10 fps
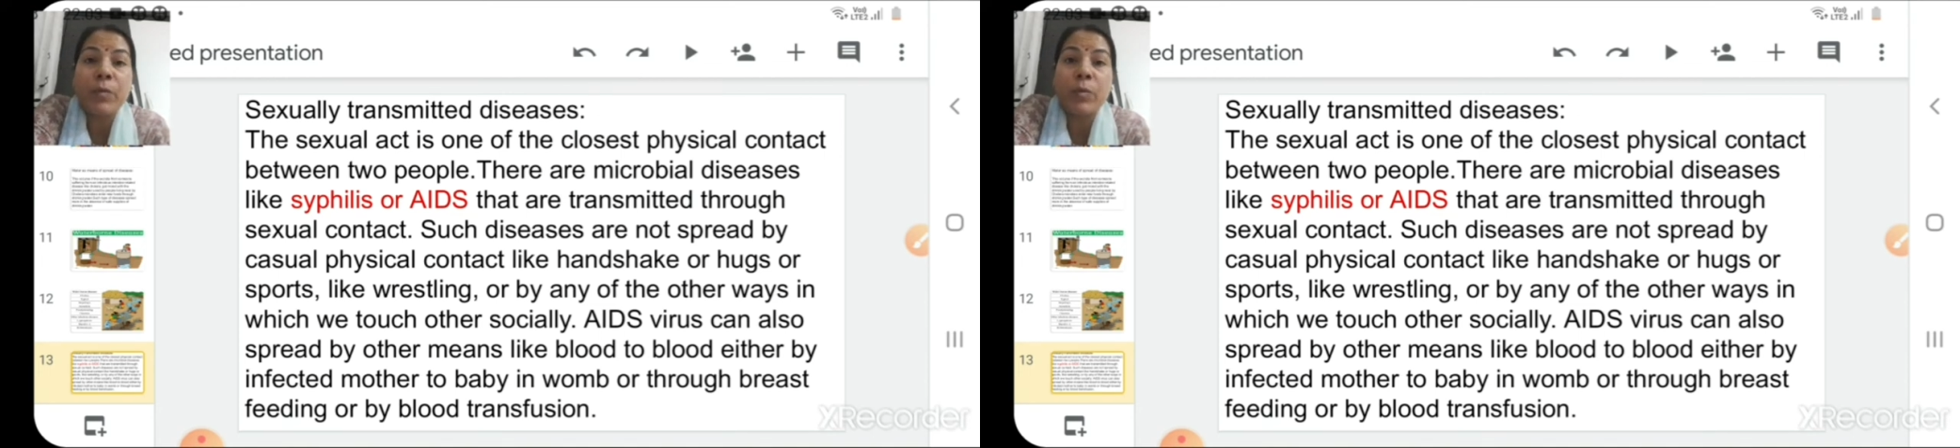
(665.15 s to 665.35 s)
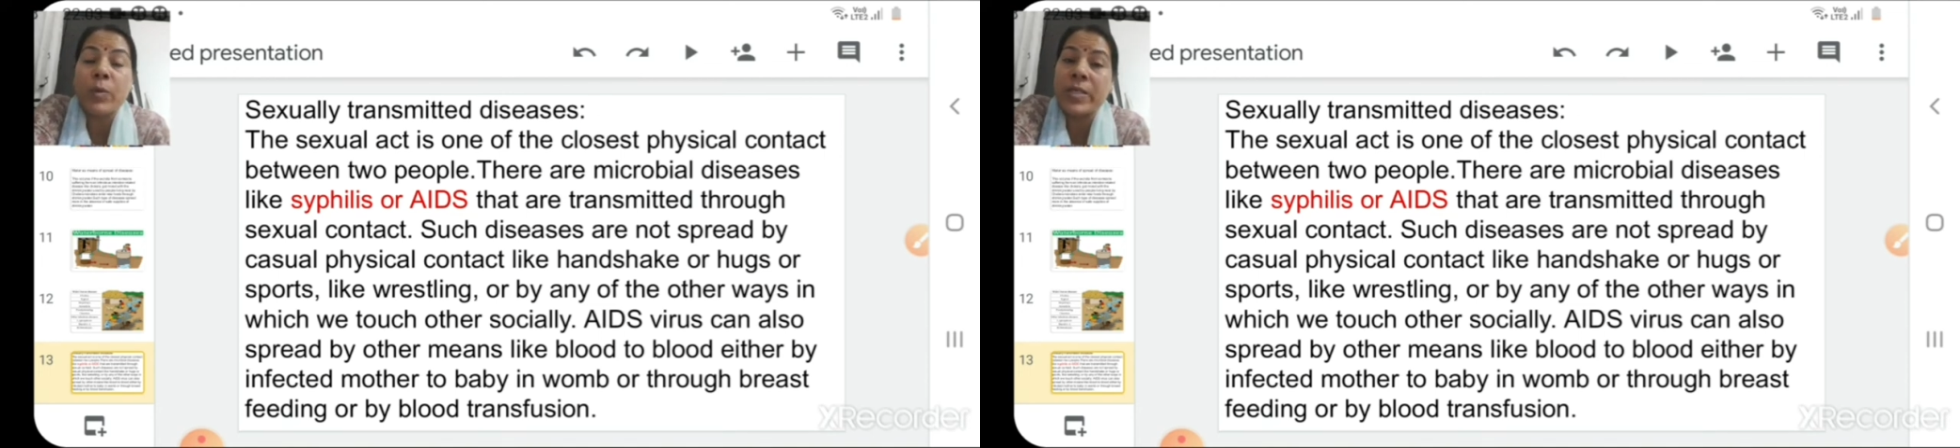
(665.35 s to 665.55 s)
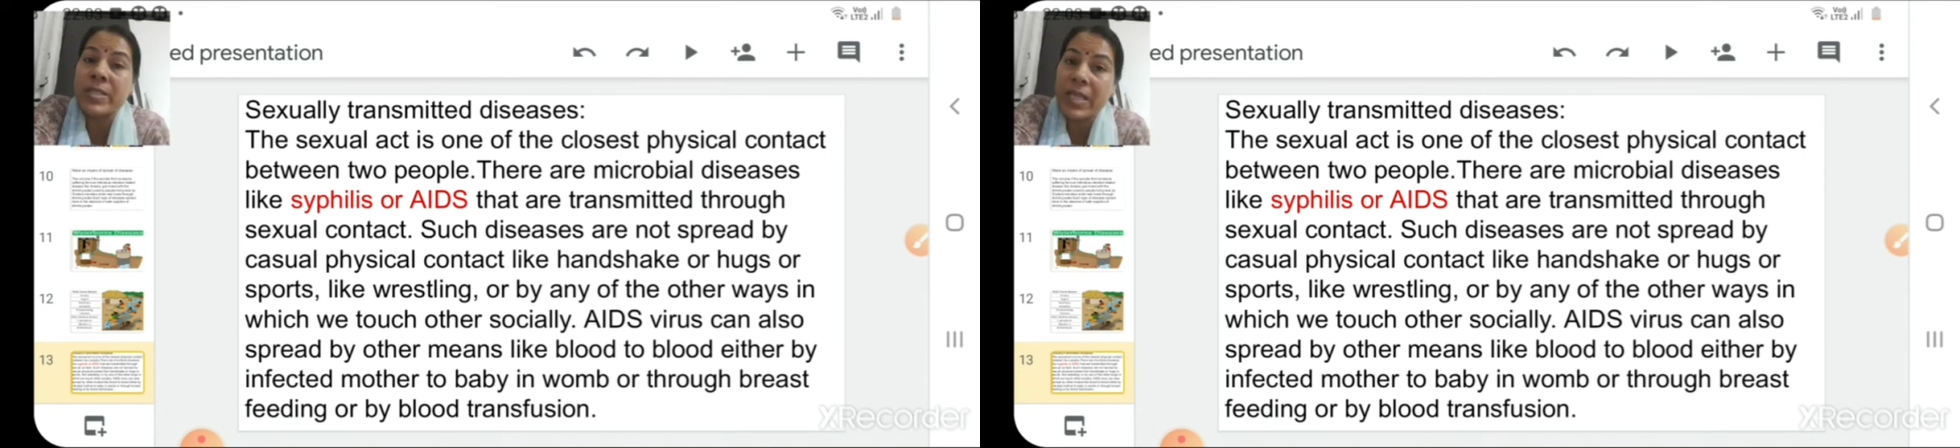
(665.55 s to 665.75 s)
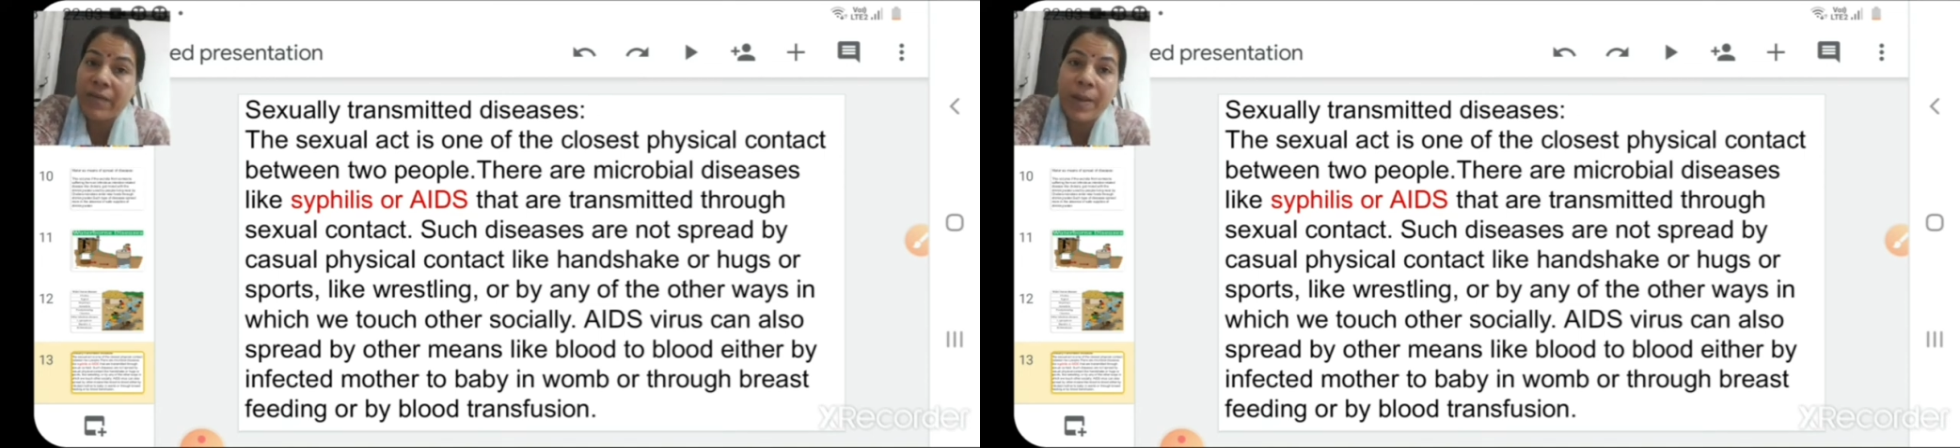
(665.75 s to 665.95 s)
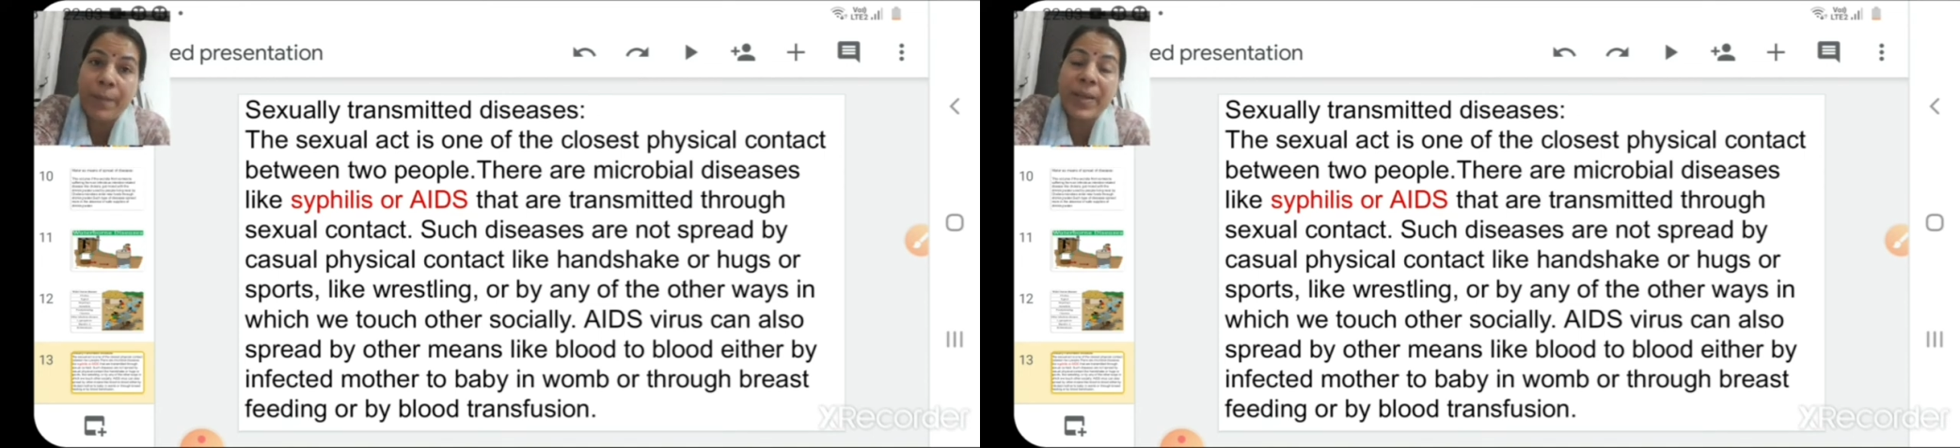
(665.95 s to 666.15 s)
who is
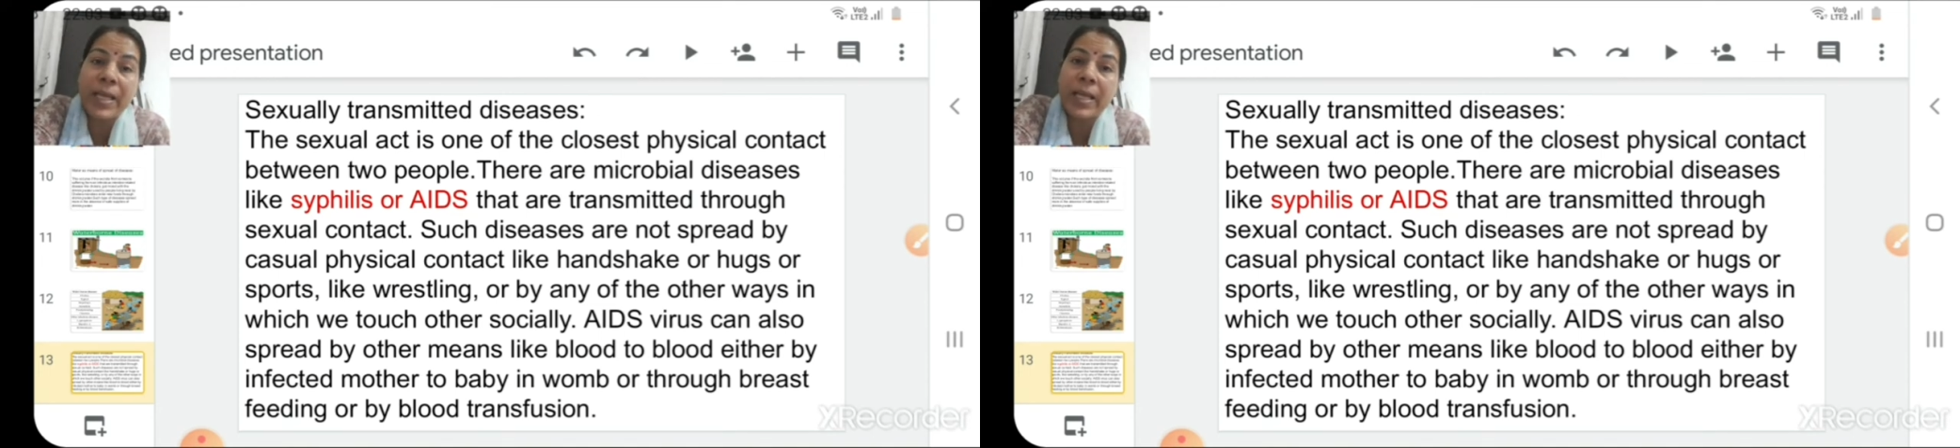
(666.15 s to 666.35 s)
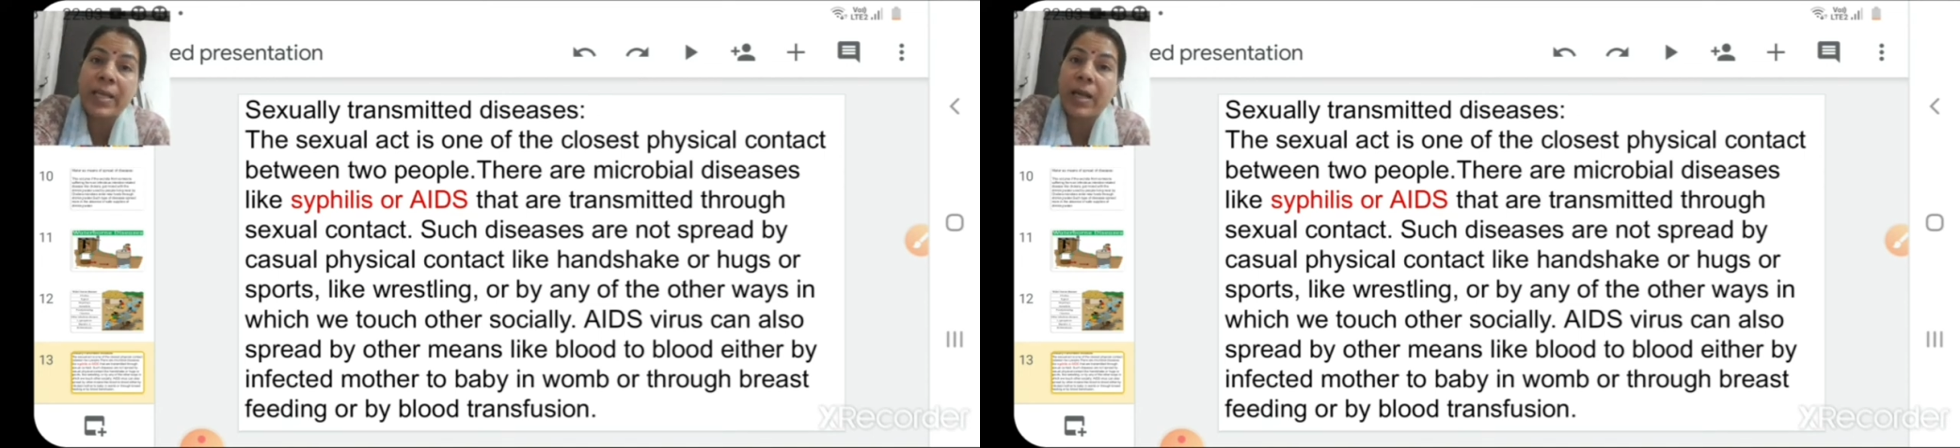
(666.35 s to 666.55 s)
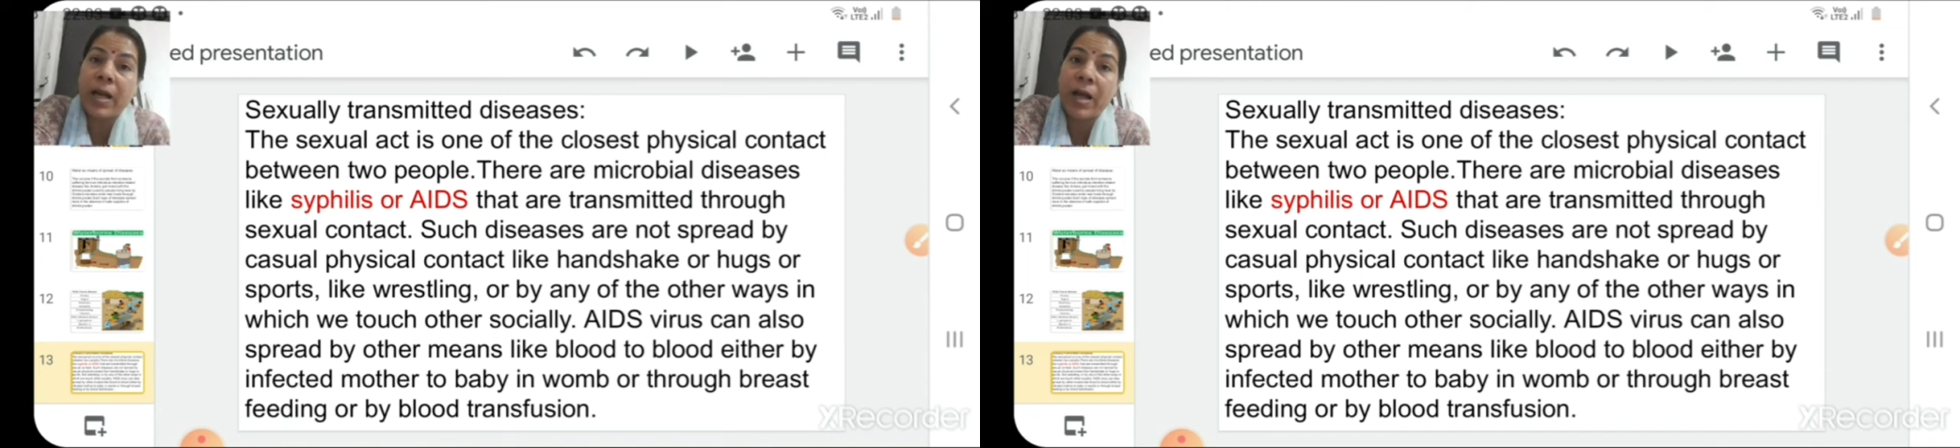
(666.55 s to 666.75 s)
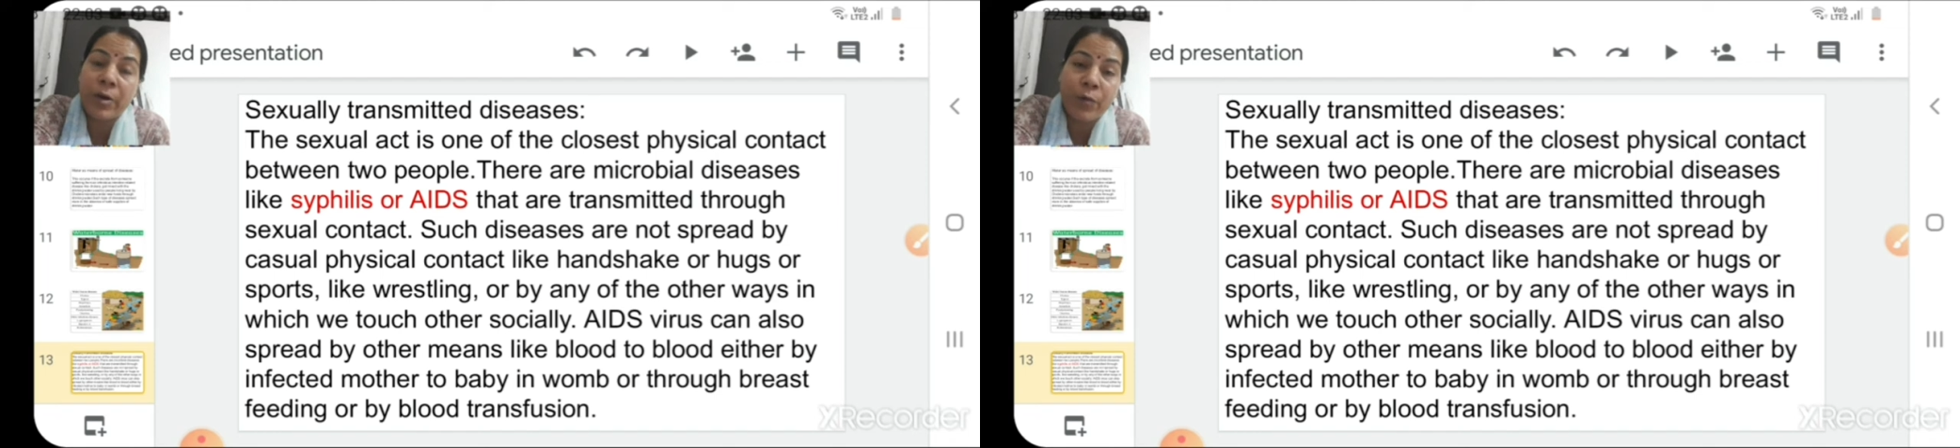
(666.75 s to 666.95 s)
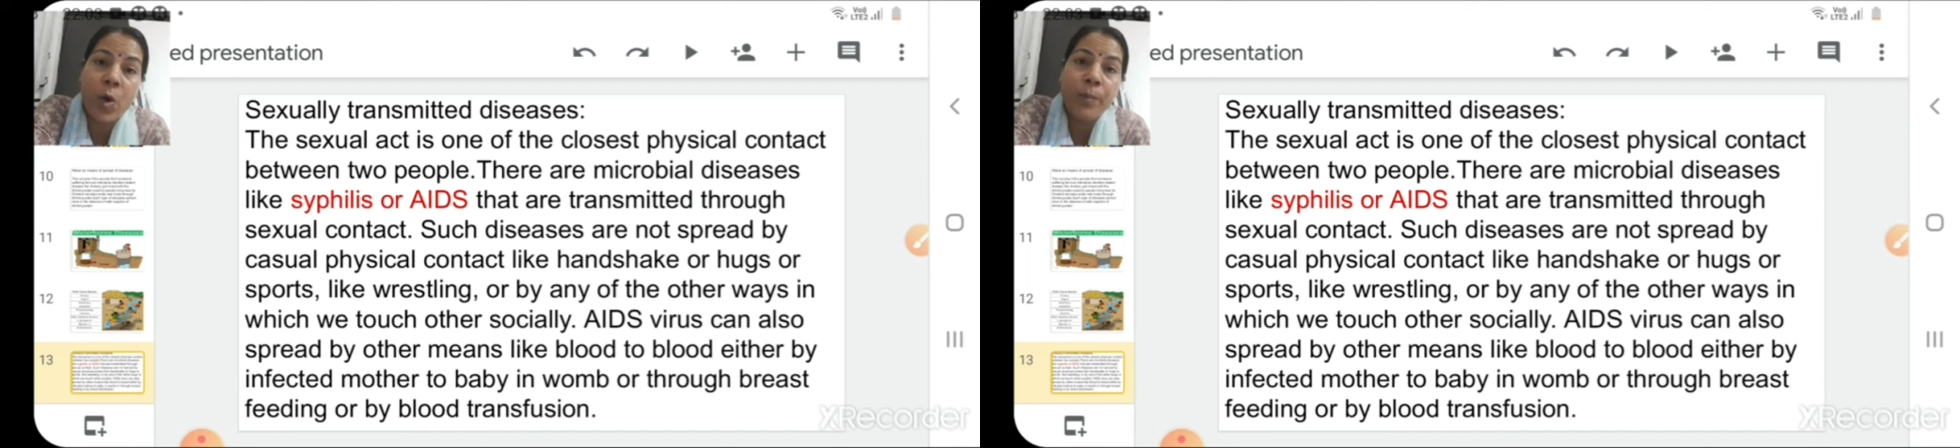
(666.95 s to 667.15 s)
developing in her
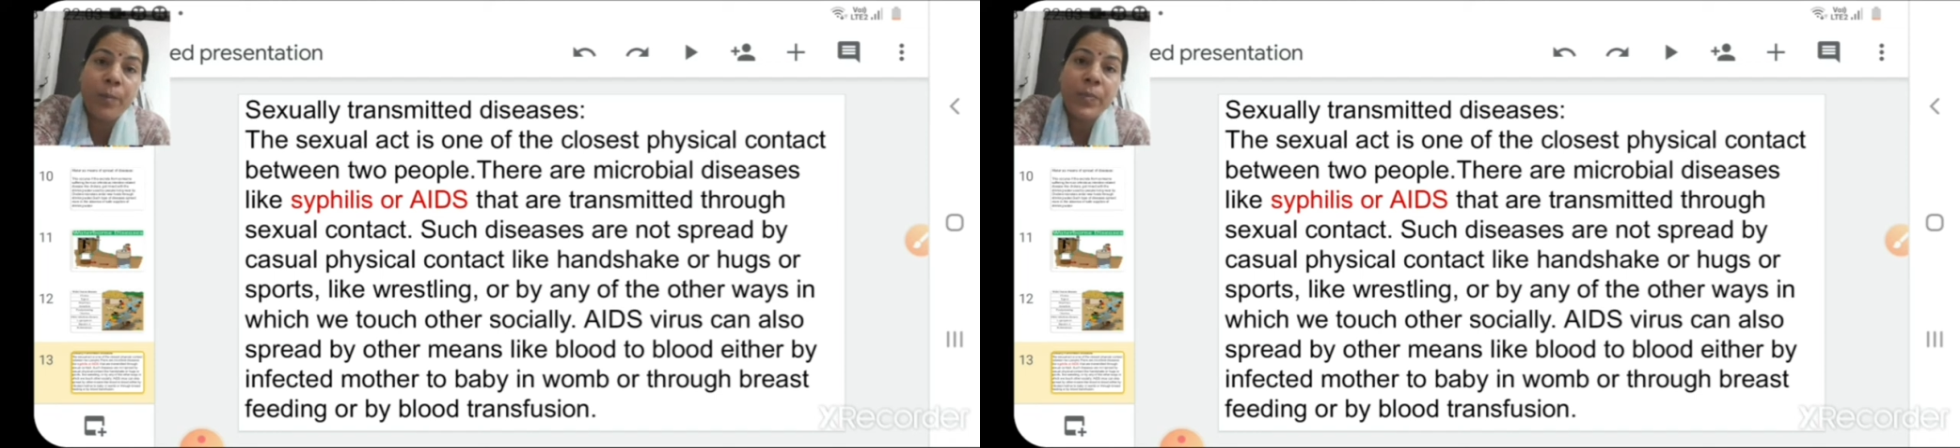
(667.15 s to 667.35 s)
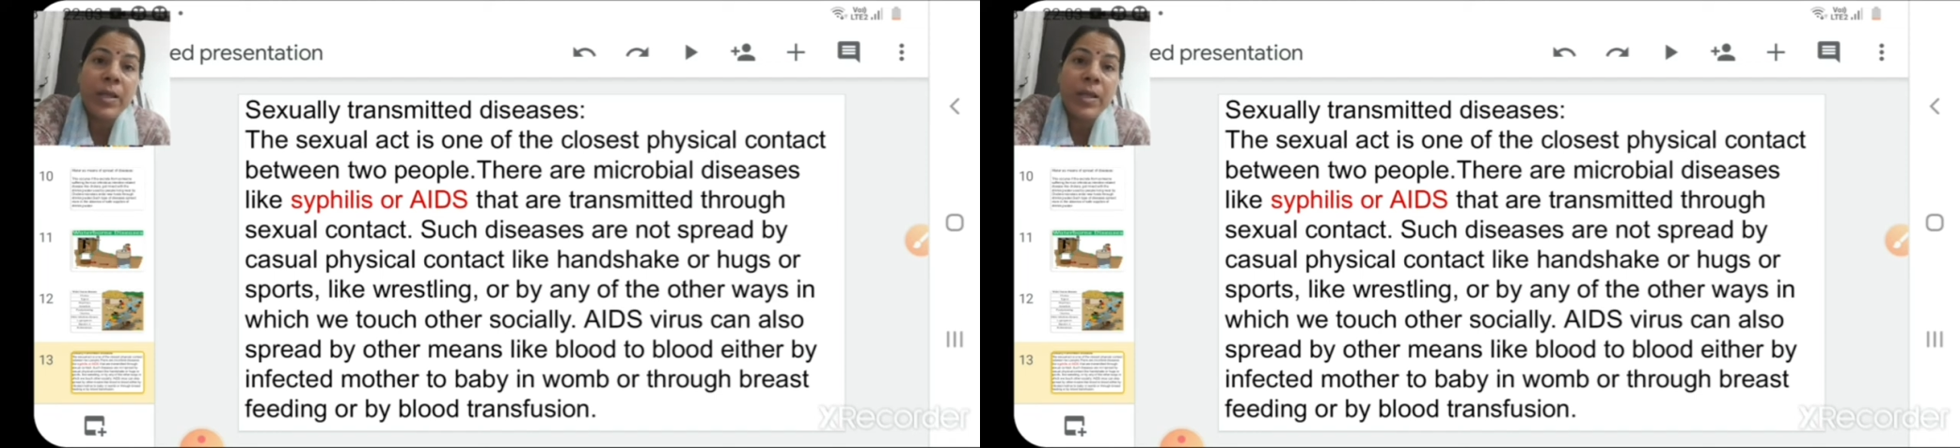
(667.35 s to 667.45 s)
womb